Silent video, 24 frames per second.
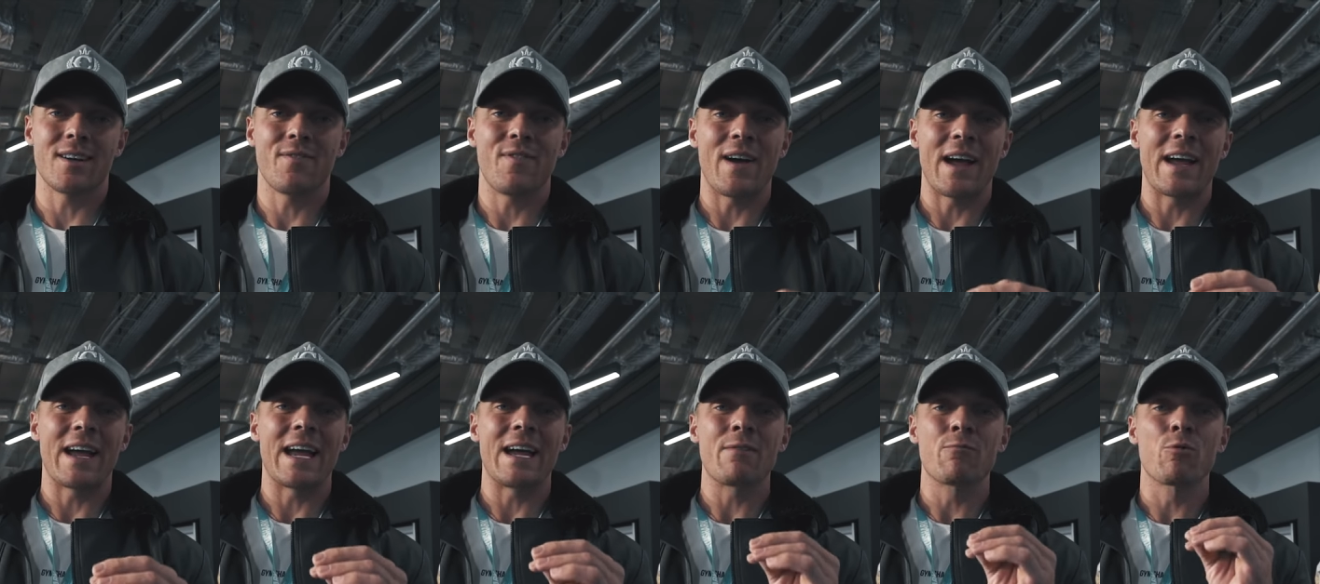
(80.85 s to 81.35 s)
if
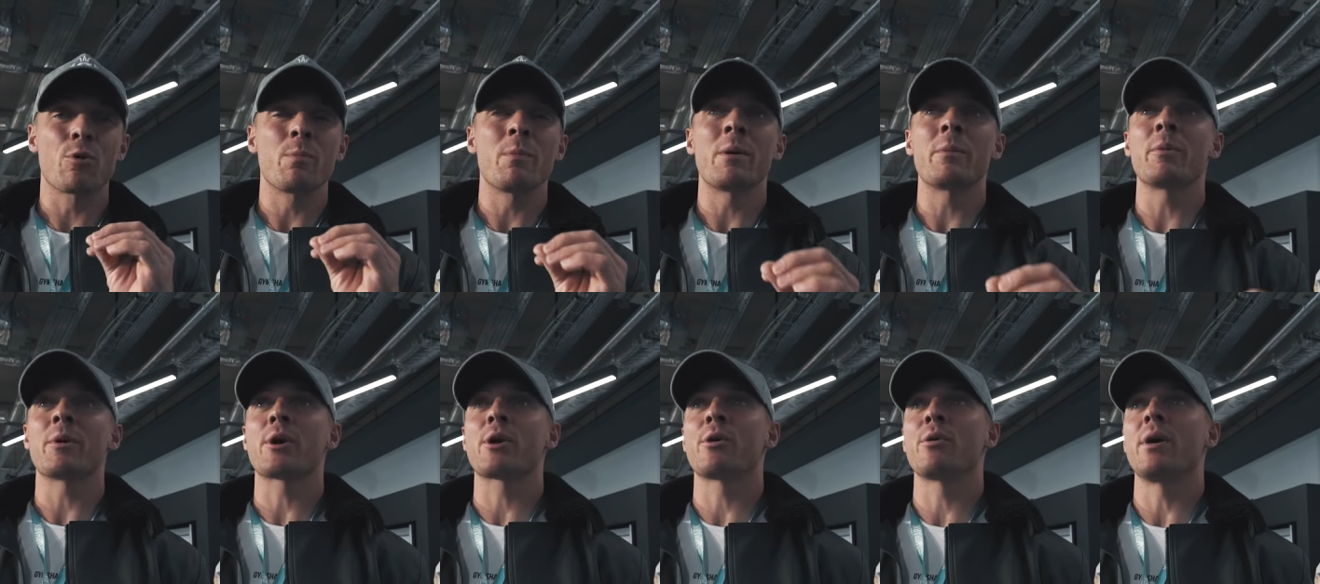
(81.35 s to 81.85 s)
I
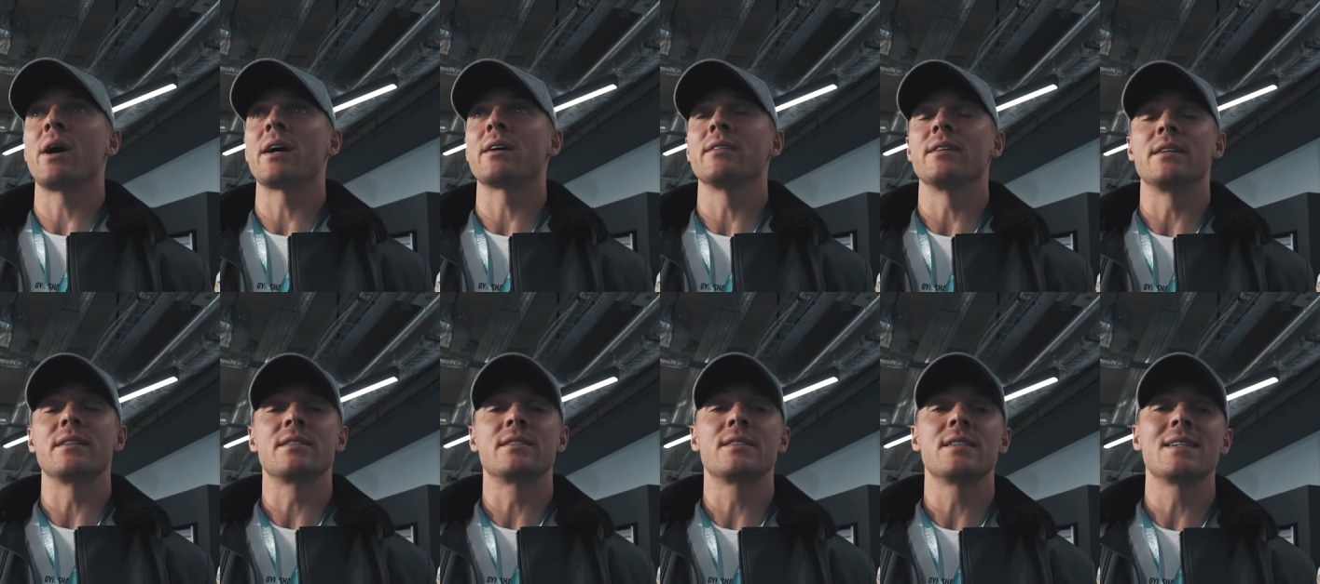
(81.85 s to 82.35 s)
remember
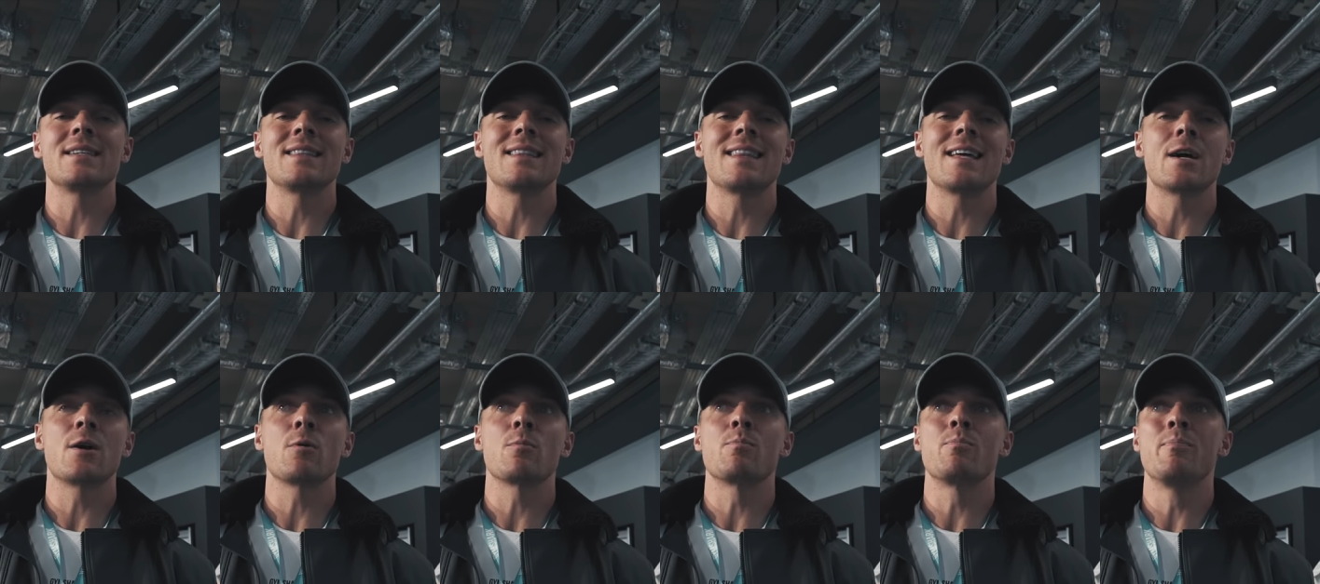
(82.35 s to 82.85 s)
correctly, did
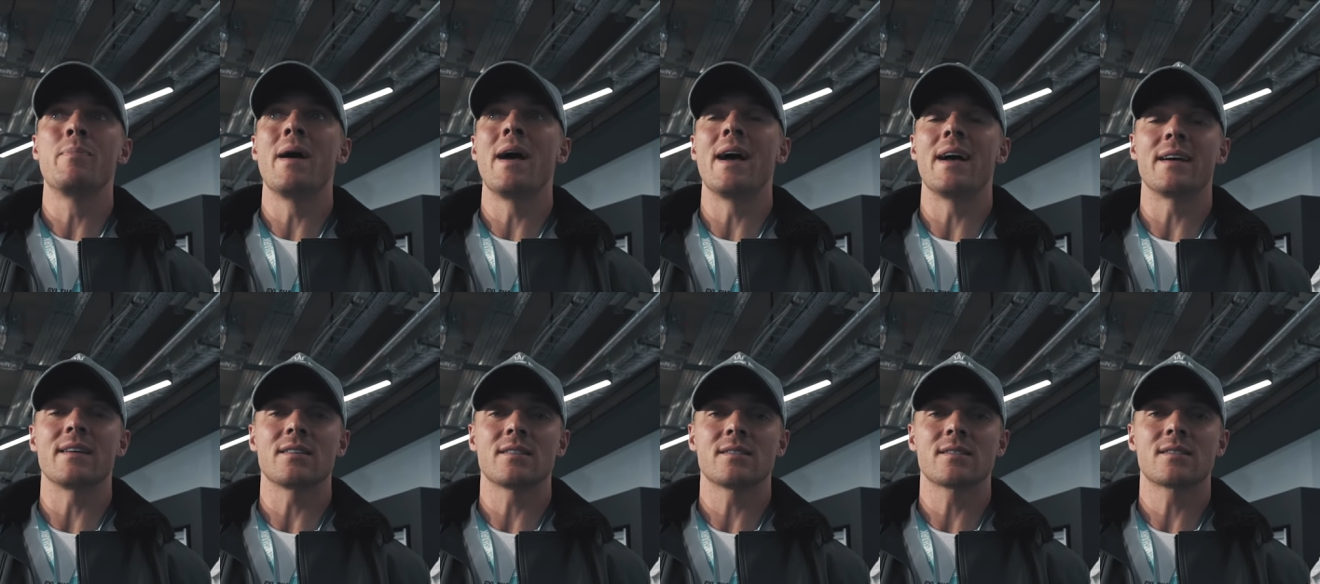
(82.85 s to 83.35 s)
their
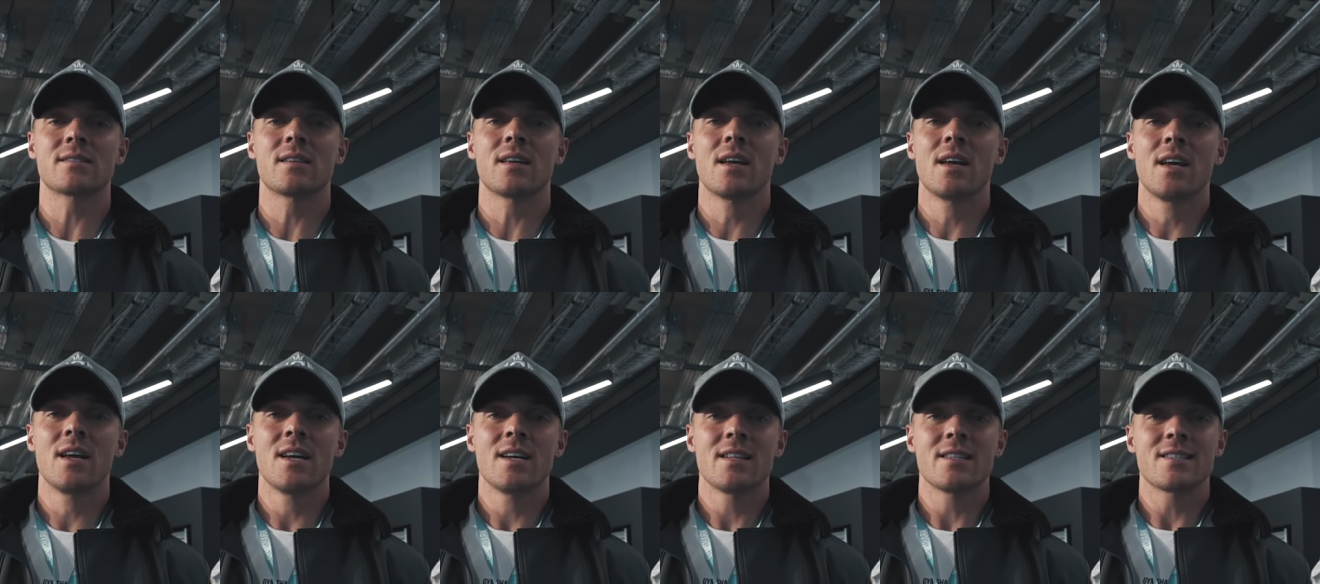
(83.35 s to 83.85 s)
best
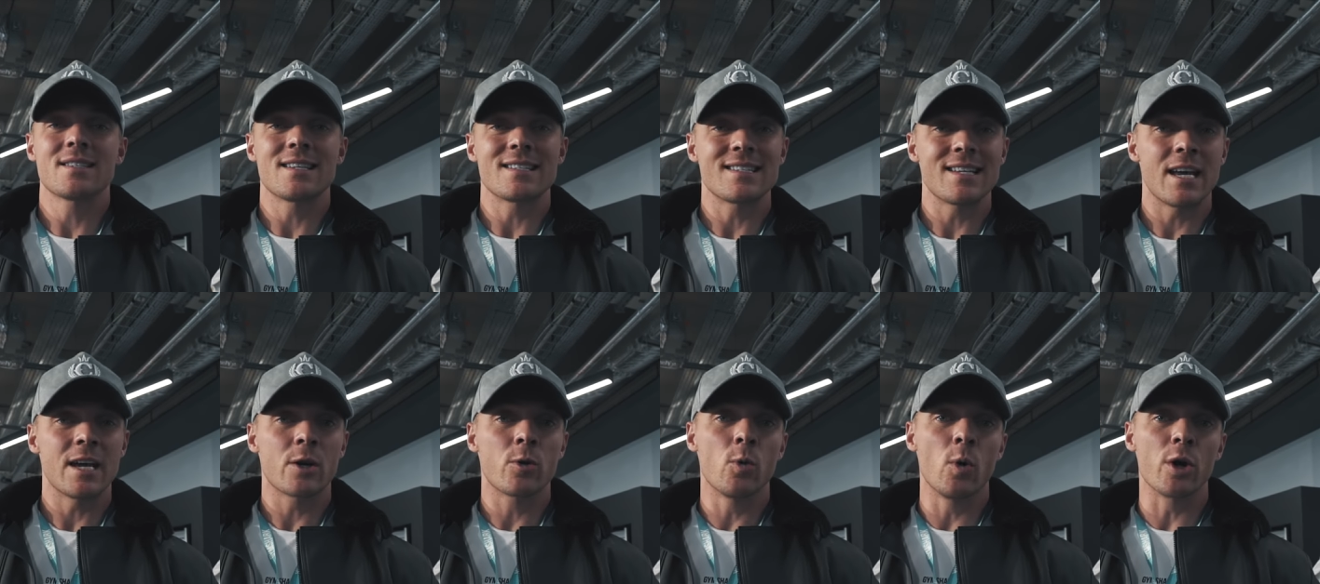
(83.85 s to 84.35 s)
to
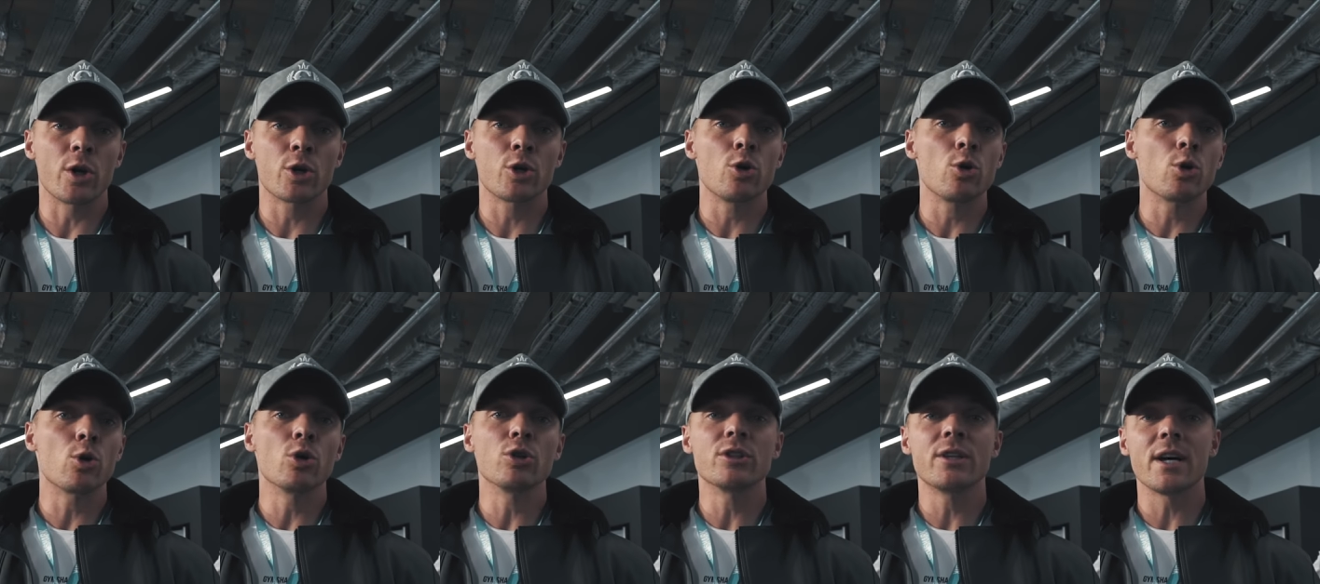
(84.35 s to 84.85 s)
take what
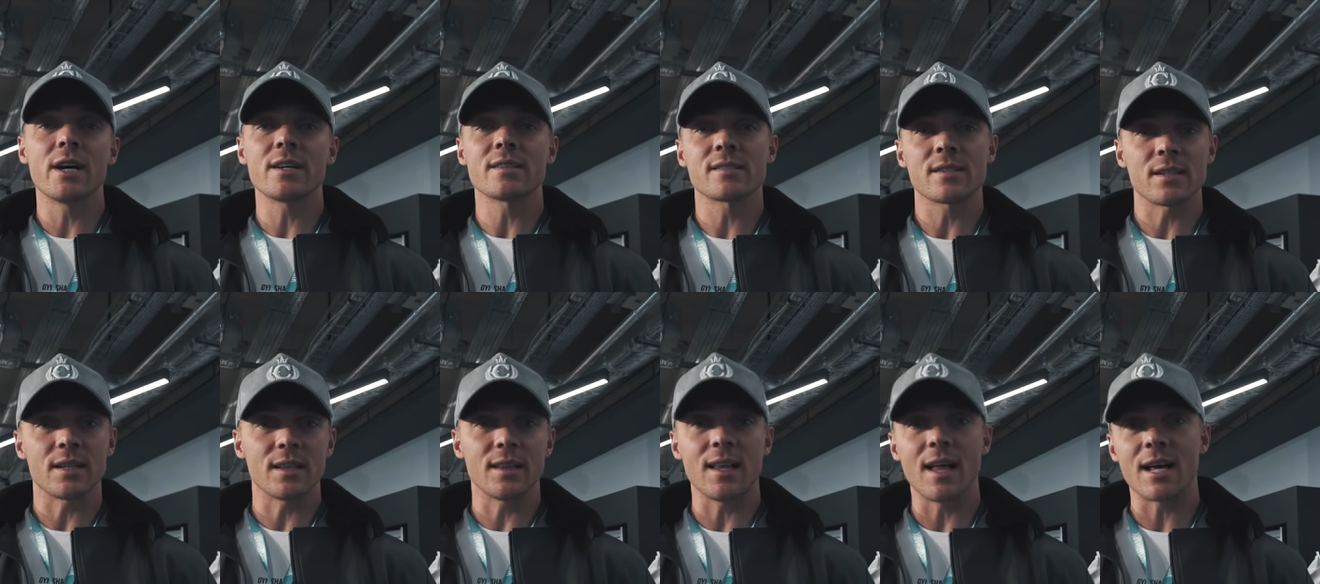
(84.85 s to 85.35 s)
Google
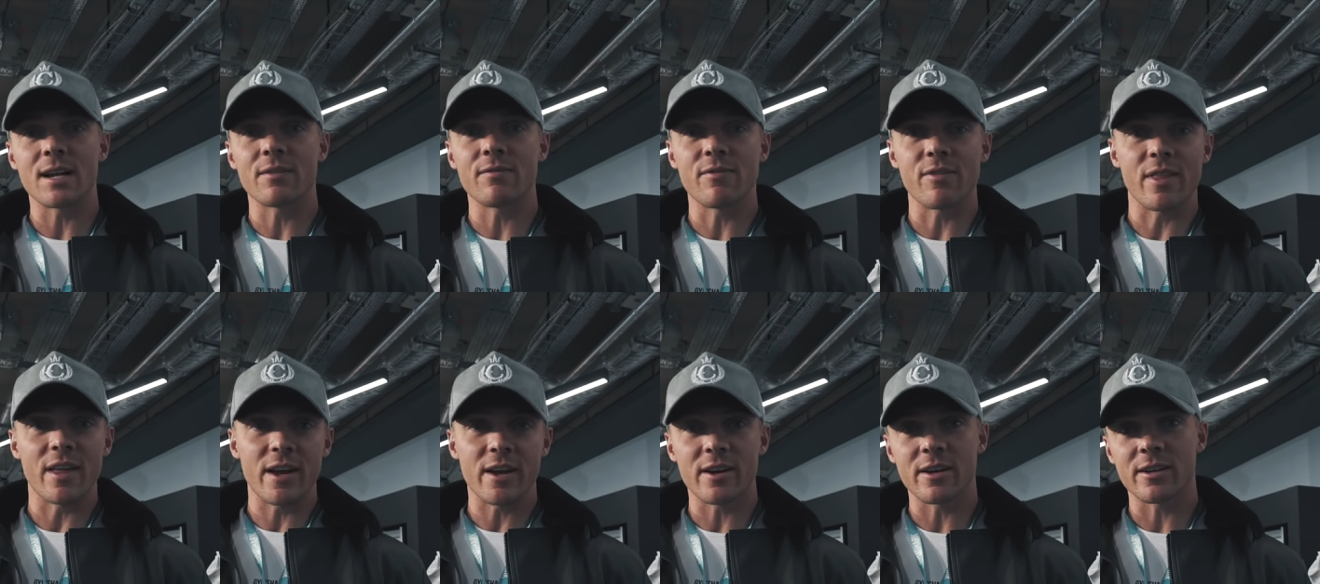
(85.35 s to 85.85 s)
does in a lot
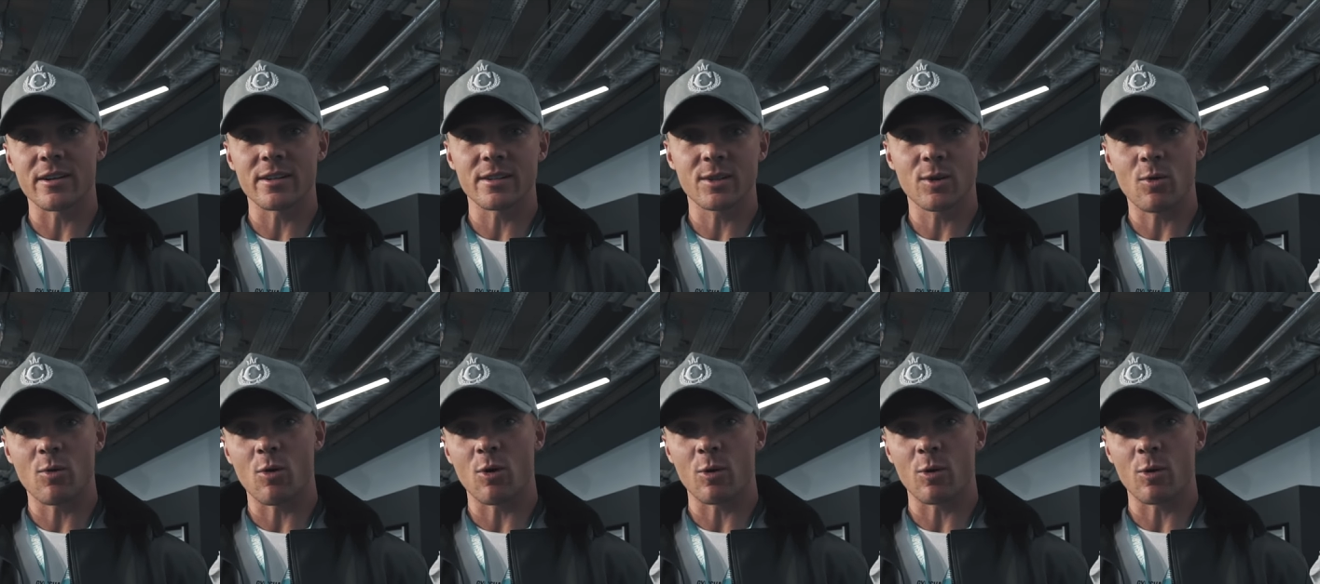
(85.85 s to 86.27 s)
of their